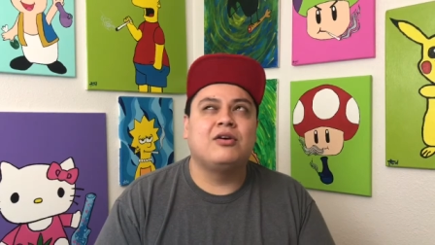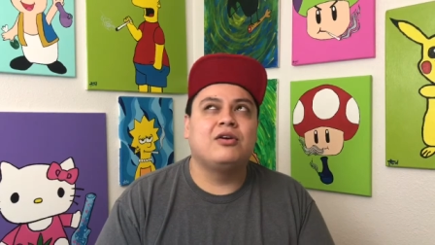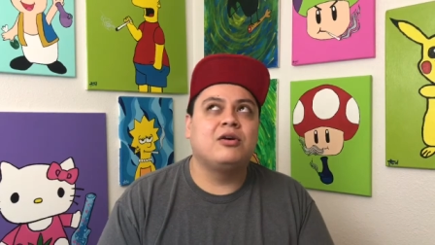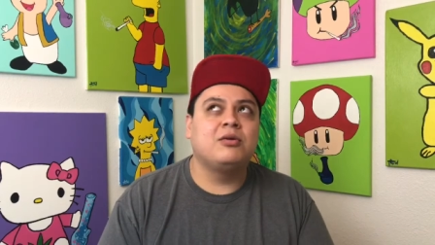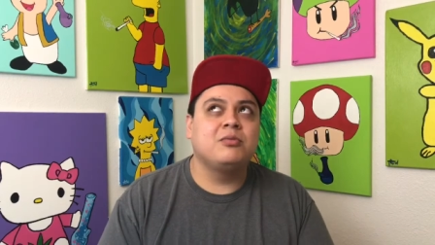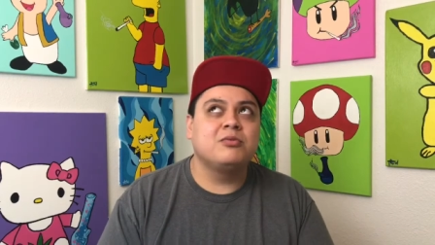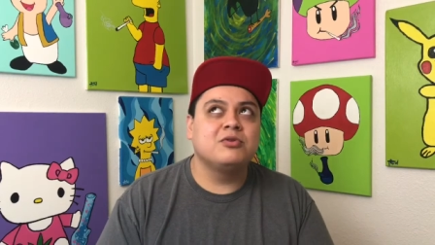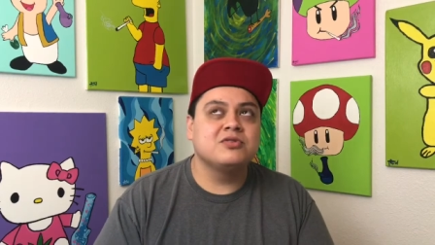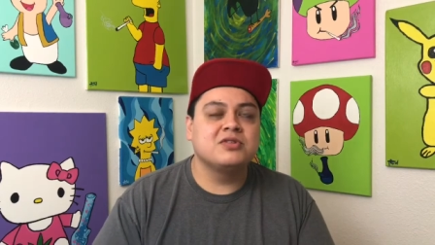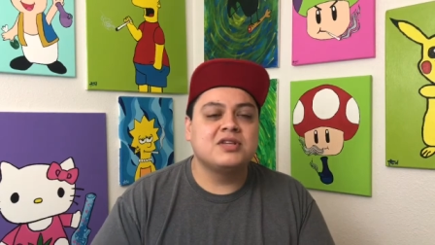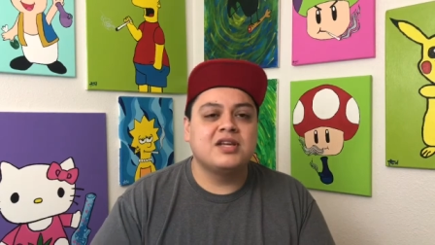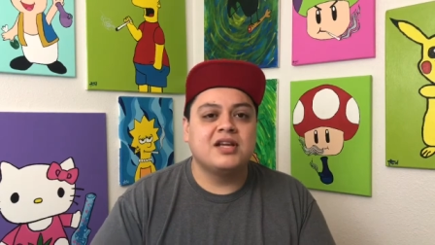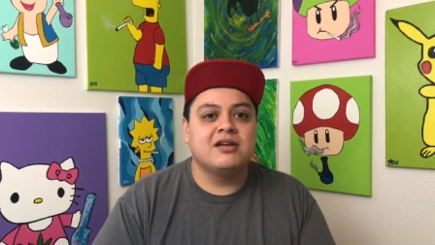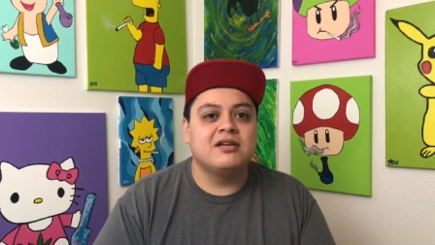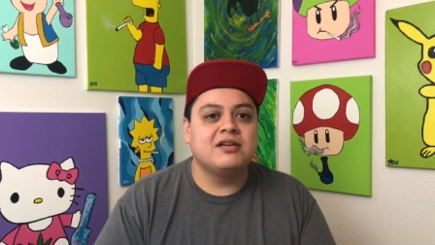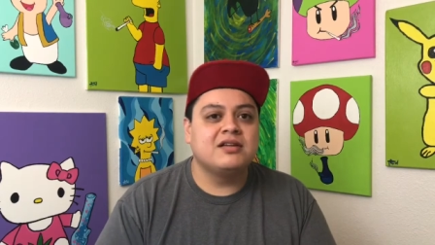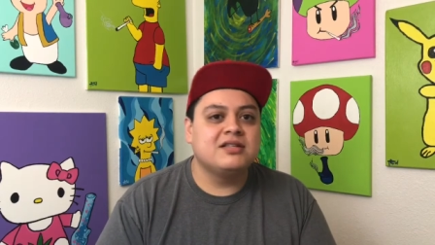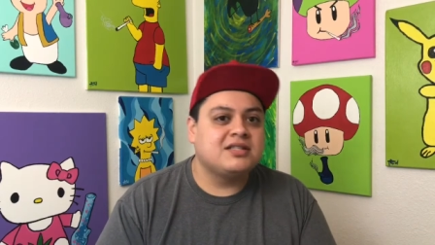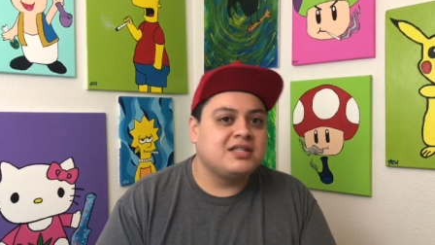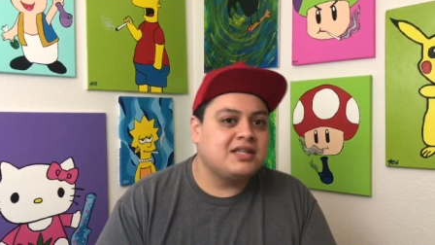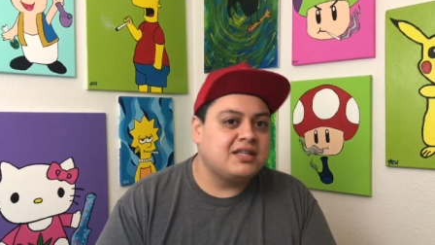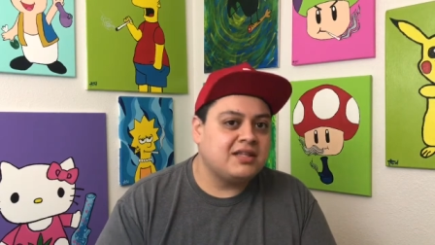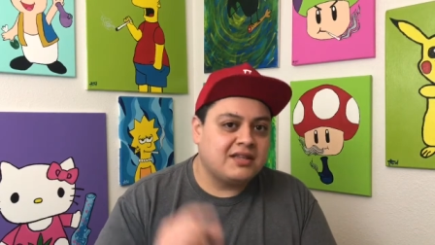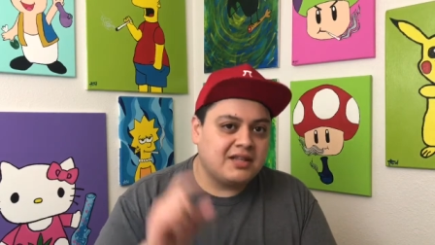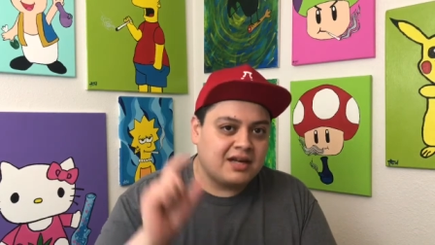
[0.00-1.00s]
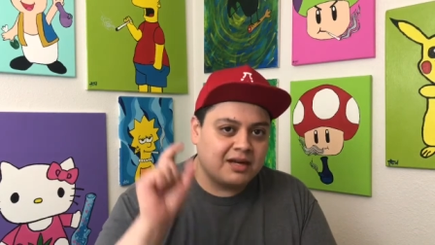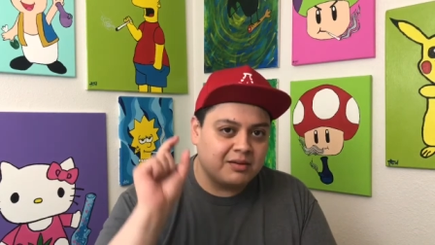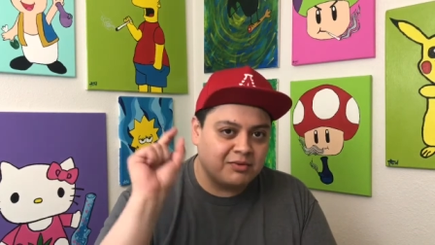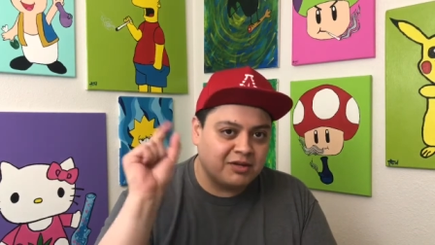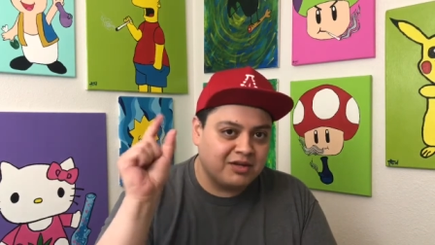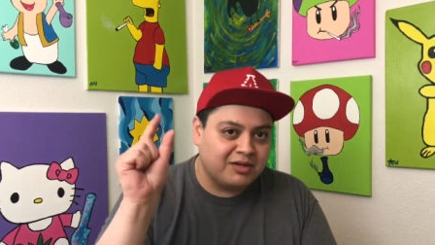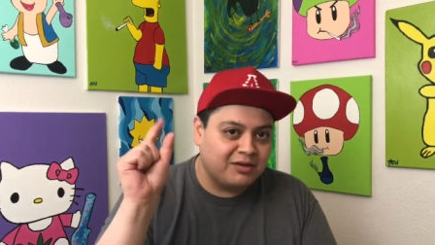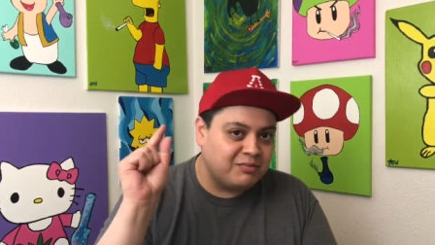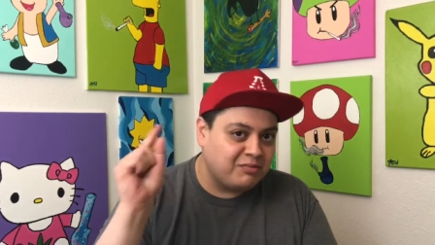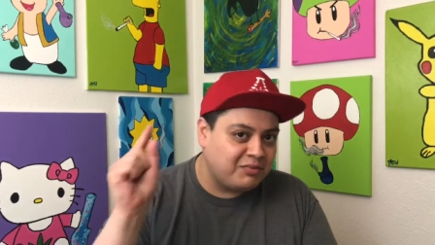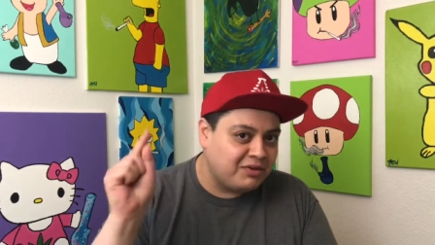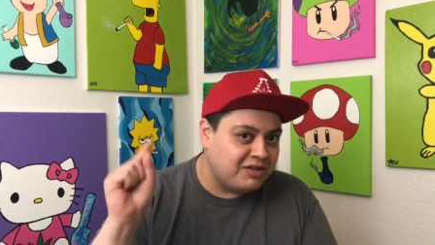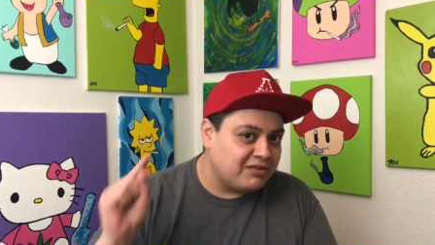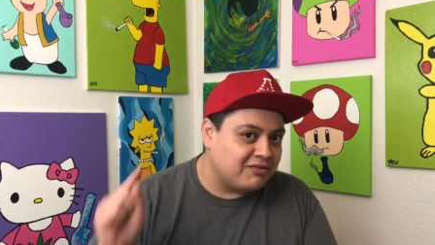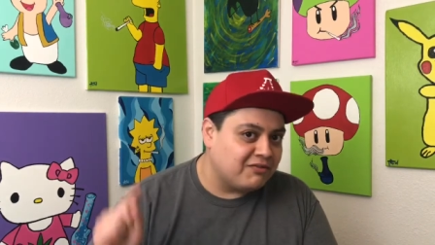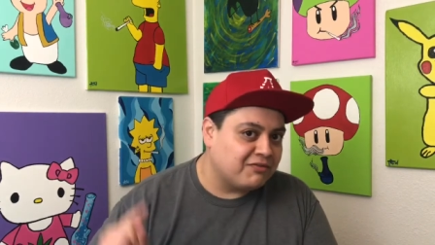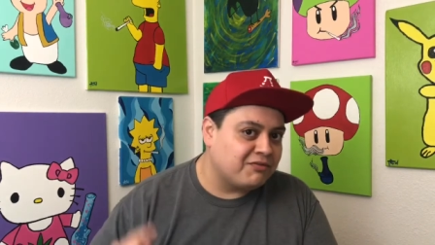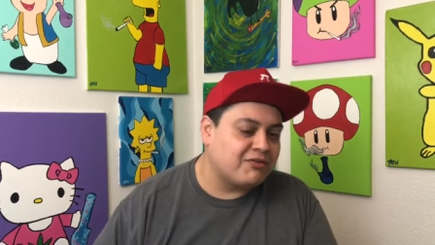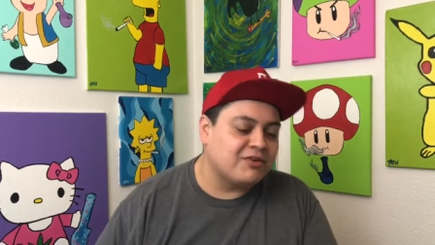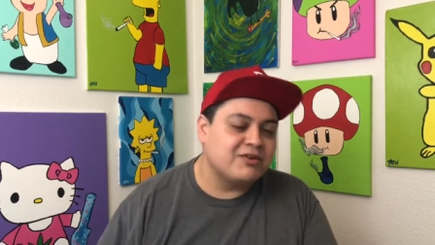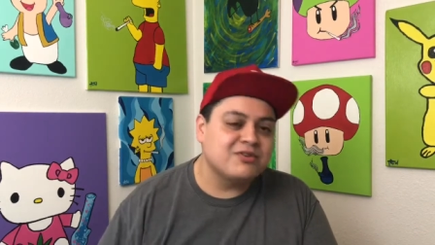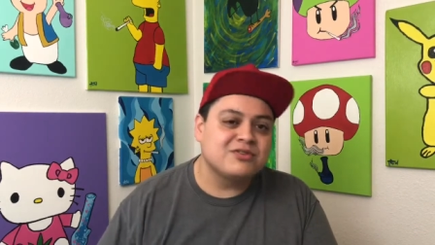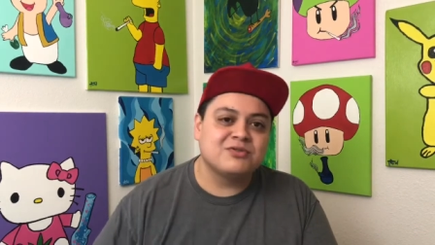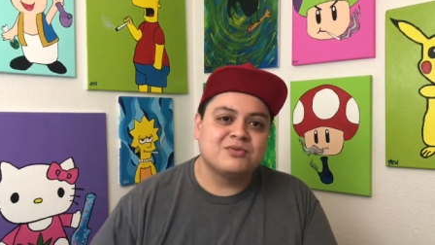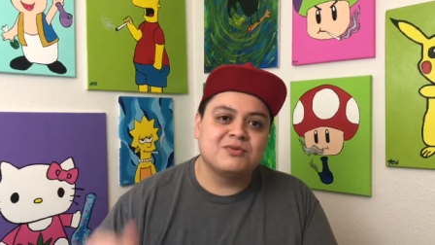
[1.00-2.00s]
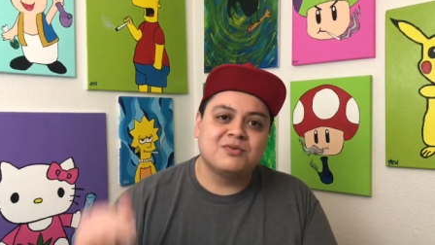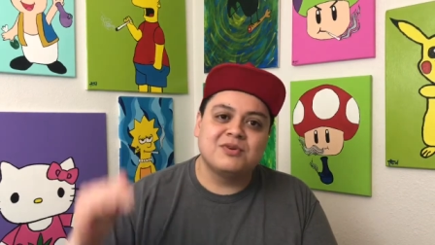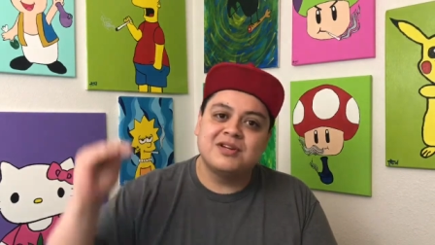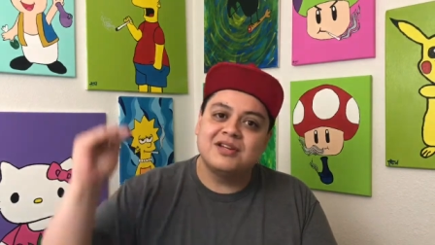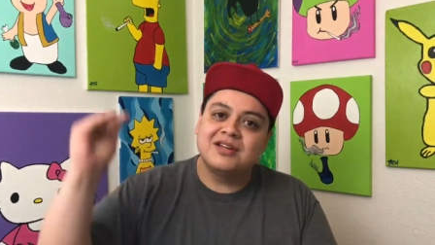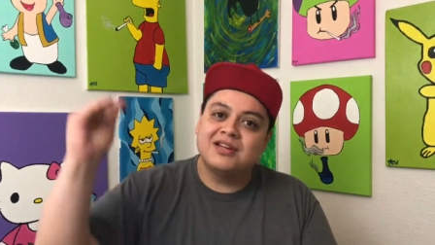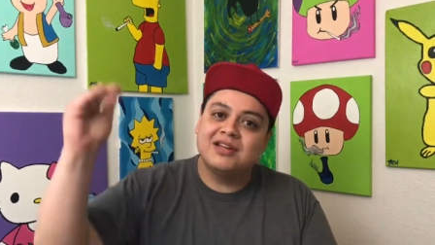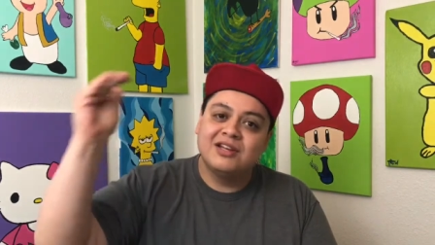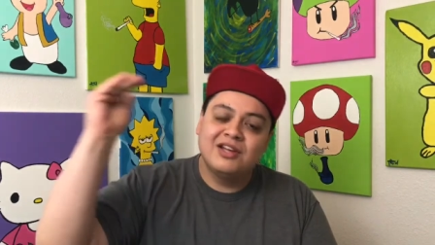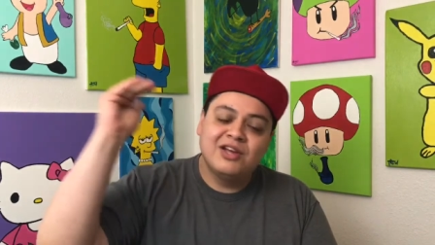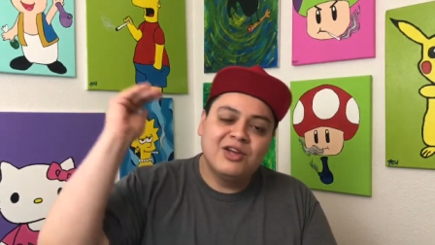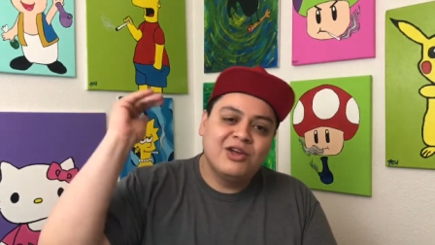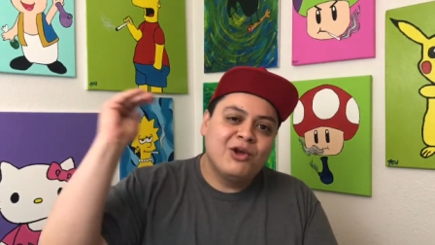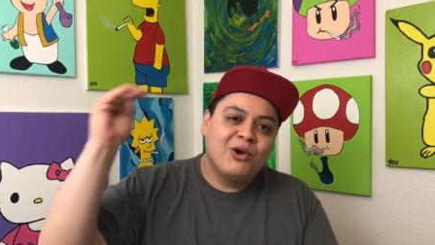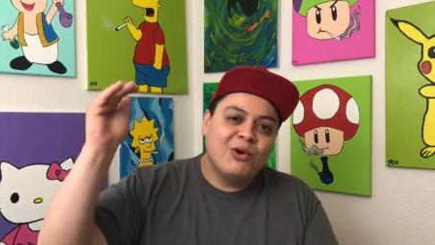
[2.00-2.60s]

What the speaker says: almost guarantee that I'm going to be the first one